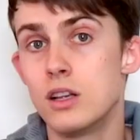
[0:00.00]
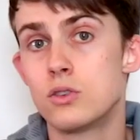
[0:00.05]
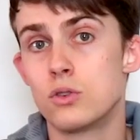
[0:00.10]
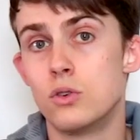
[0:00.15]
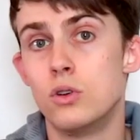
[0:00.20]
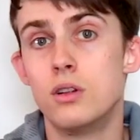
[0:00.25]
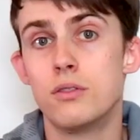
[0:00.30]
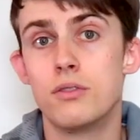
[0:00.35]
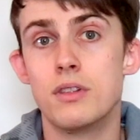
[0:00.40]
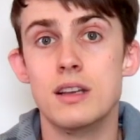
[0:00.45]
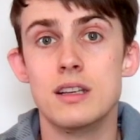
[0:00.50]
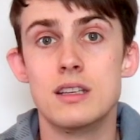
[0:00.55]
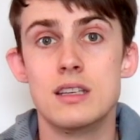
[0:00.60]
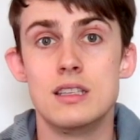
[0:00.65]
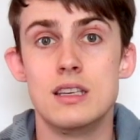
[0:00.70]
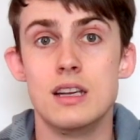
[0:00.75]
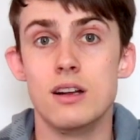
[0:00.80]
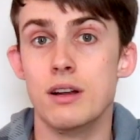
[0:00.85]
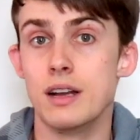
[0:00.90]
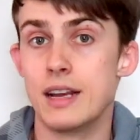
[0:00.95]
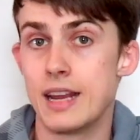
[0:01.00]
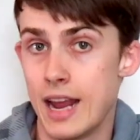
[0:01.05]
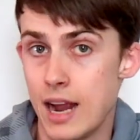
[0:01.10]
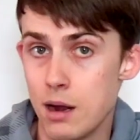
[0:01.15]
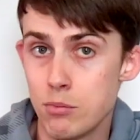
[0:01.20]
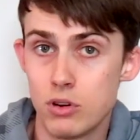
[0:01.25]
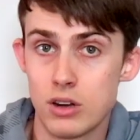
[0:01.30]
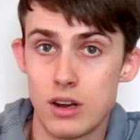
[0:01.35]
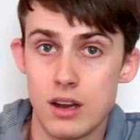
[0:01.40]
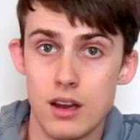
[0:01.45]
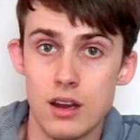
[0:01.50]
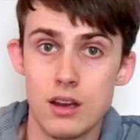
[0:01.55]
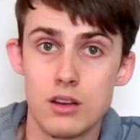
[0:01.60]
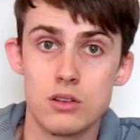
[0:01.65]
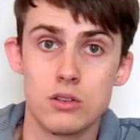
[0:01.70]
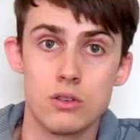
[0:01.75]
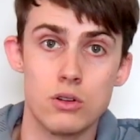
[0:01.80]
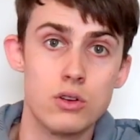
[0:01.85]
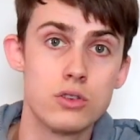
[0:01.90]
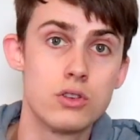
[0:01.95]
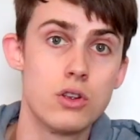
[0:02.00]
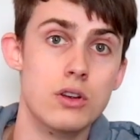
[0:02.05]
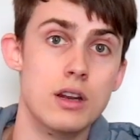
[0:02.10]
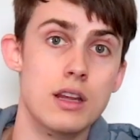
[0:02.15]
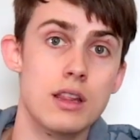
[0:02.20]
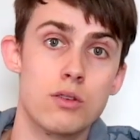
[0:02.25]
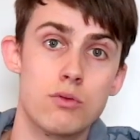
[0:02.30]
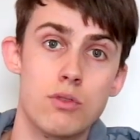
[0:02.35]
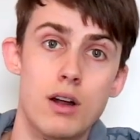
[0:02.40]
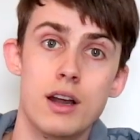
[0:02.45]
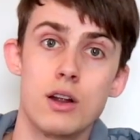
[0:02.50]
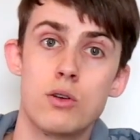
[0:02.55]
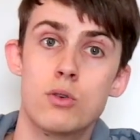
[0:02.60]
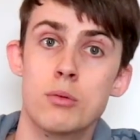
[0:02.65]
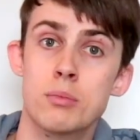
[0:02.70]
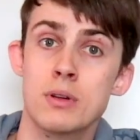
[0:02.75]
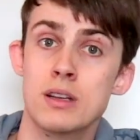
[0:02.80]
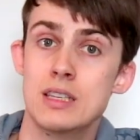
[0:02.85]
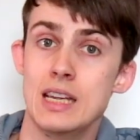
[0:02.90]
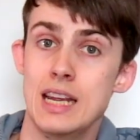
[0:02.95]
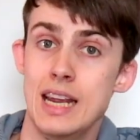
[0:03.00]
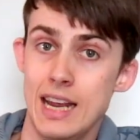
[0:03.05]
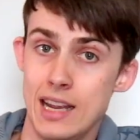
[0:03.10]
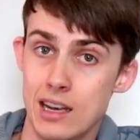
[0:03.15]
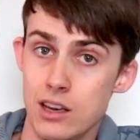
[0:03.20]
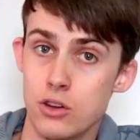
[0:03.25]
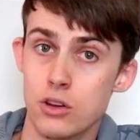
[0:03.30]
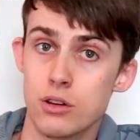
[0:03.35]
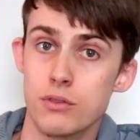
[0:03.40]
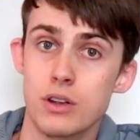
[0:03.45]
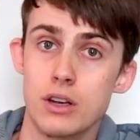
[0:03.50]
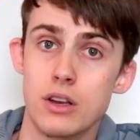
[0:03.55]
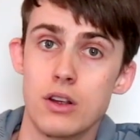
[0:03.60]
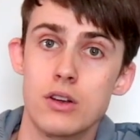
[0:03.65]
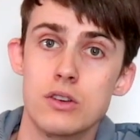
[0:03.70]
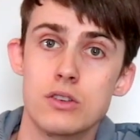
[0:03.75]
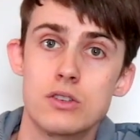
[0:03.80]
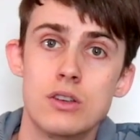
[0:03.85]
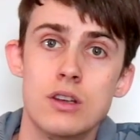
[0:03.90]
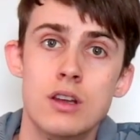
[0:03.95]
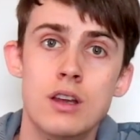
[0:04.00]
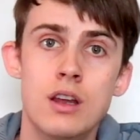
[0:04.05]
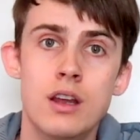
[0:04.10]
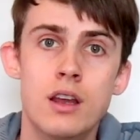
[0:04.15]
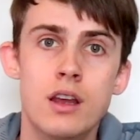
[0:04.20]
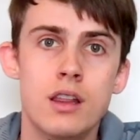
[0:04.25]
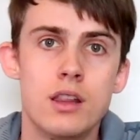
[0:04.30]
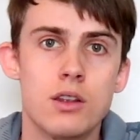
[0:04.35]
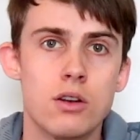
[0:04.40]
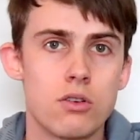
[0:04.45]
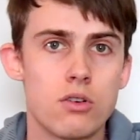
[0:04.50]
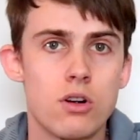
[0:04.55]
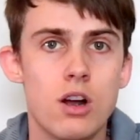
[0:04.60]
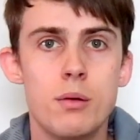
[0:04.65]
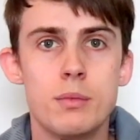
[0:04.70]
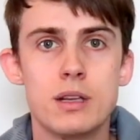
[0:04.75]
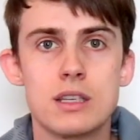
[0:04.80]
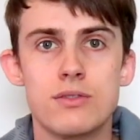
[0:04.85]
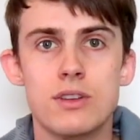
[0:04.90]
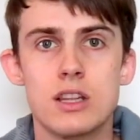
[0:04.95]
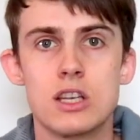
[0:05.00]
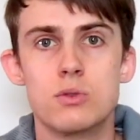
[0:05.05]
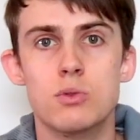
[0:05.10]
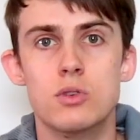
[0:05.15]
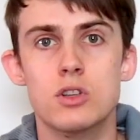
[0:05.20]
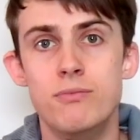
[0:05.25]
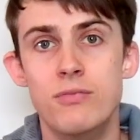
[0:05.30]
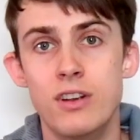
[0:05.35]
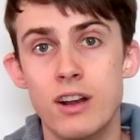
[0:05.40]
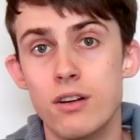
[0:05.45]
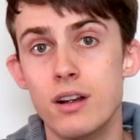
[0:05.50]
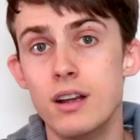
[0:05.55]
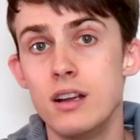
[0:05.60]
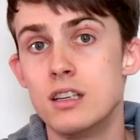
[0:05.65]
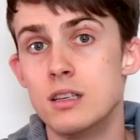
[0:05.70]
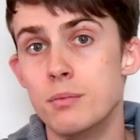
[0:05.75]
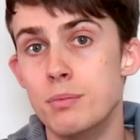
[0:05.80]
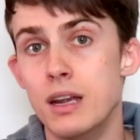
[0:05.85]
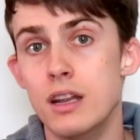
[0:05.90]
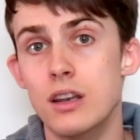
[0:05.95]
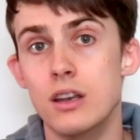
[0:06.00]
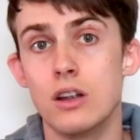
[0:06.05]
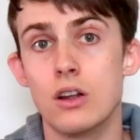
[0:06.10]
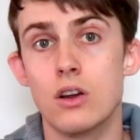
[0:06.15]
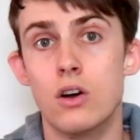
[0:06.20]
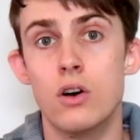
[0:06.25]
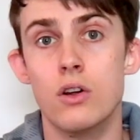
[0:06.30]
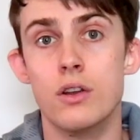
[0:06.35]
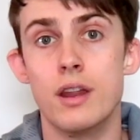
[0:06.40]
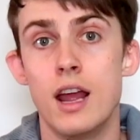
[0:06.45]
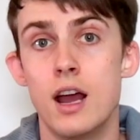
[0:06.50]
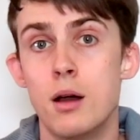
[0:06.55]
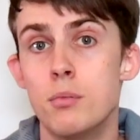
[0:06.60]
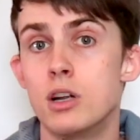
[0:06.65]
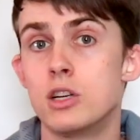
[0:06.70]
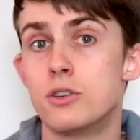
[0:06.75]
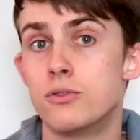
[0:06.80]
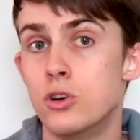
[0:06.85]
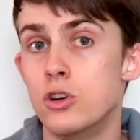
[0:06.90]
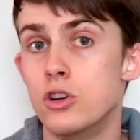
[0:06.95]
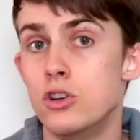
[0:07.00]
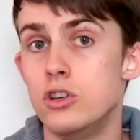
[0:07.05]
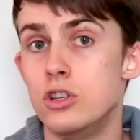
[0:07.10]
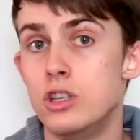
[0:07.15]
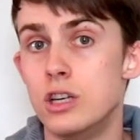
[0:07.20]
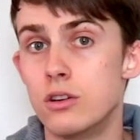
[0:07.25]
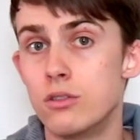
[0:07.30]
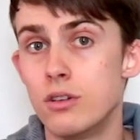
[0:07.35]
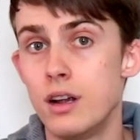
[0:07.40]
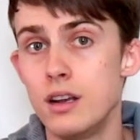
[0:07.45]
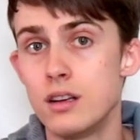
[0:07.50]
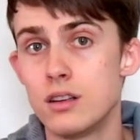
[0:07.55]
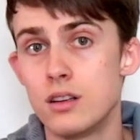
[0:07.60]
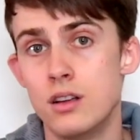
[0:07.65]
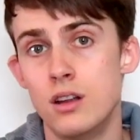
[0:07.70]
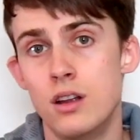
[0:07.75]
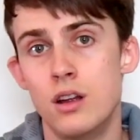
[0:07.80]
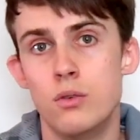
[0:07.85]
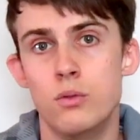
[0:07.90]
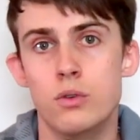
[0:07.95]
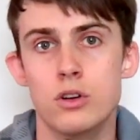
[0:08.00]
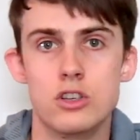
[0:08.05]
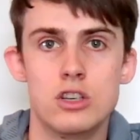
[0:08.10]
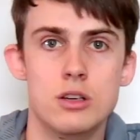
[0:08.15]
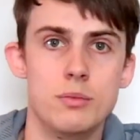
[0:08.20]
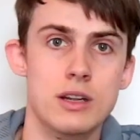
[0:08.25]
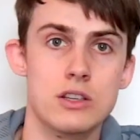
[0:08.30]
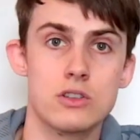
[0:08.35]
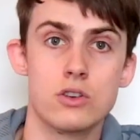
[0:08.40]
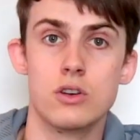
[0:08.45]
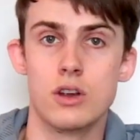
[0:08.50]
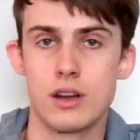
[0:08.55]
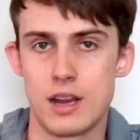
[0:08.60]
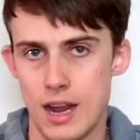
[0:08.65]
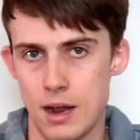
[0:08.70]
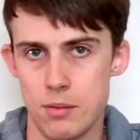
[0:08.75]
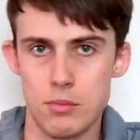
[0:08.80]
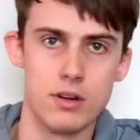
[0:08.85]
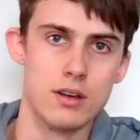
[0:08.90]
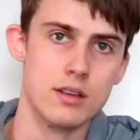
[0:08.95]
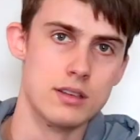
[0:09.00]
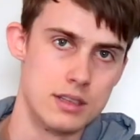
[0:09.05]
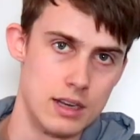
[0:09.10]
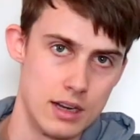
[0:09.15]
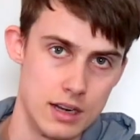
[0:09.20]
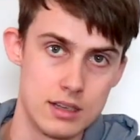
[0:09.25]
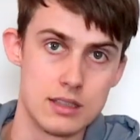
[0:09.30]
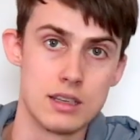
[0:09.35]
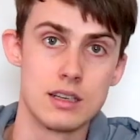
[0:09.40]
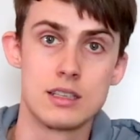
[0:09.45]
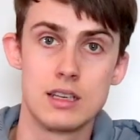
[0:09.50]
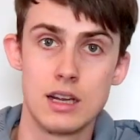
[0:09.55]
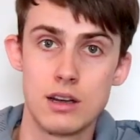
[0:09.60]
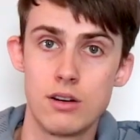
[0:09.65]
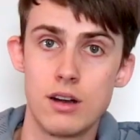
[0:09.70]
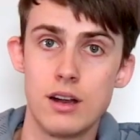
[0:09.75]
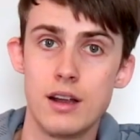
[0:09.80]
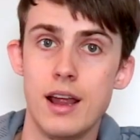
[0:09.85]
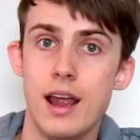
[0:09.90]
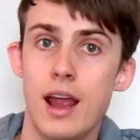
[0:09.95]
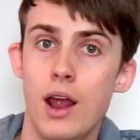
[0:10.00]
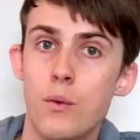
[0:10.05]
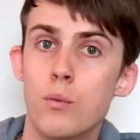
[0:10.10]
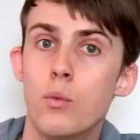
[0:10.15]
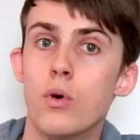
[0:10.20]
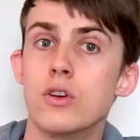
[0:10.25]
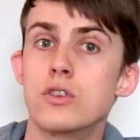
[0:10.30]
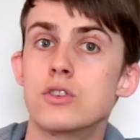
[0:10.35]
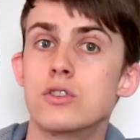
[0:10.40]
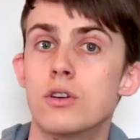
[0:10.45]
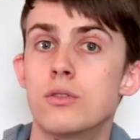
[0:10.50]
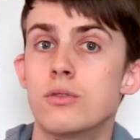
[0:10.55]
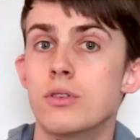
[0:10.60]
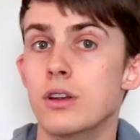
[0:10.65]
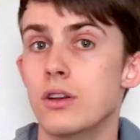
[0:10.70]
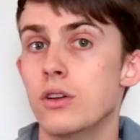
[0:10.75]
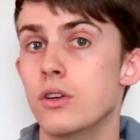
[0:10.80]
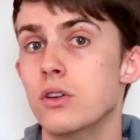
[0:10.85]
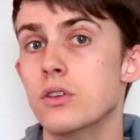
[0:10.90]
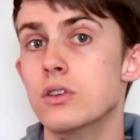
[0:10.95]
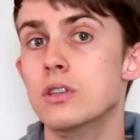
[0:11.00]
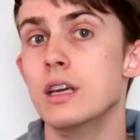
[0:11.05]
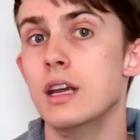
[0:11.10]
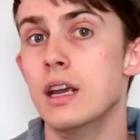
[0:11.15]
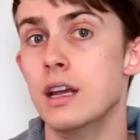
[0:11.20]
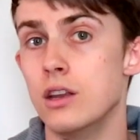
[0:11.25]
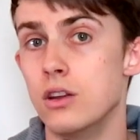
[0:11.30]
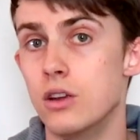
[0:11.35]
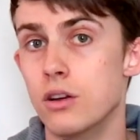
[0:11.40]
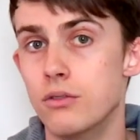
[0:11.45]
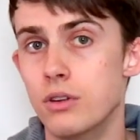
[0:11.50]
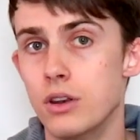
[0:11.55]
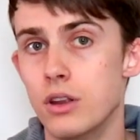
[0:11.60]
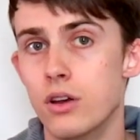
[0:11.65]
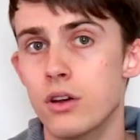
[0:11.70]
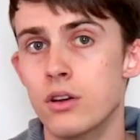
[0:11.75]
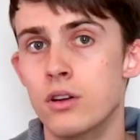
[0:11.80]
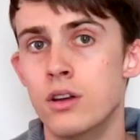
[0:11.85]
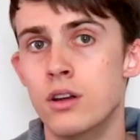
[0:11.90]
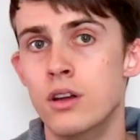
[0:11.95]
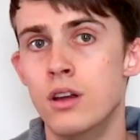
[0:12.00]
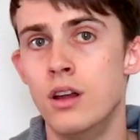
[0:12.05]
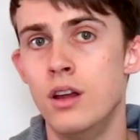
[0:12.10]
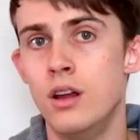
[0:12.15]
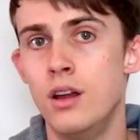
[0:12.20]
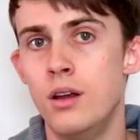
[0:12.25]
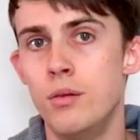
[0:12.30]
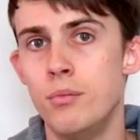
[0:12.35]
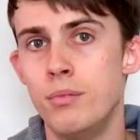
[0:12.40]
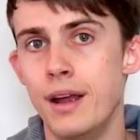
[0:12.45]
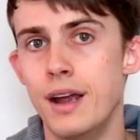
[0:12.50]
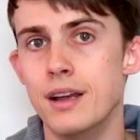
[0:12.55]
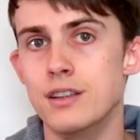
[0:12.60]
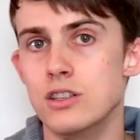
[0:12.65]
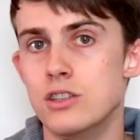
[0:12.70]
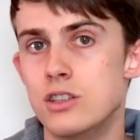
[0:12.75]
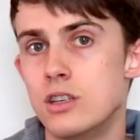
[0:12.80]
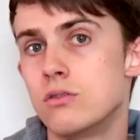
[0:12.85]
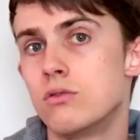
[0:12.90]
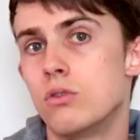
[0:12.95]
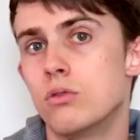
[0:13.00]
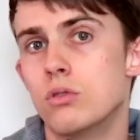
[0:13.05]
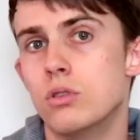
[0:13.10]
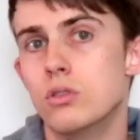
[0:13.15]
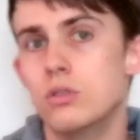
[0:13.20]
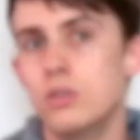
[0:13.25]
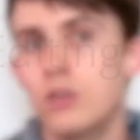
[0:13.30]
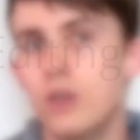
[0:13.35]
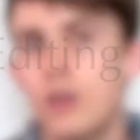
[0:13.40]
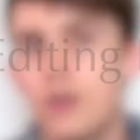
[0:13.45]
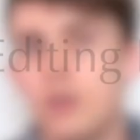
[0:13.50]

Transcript: as all of the necessary camera gear, you'll also need the right equipment to edit your videos. The requirements for this will vary depending on how much footage you generate, which depends on your camera, settings, etc., and what software you use to edit your video. But as a general rule,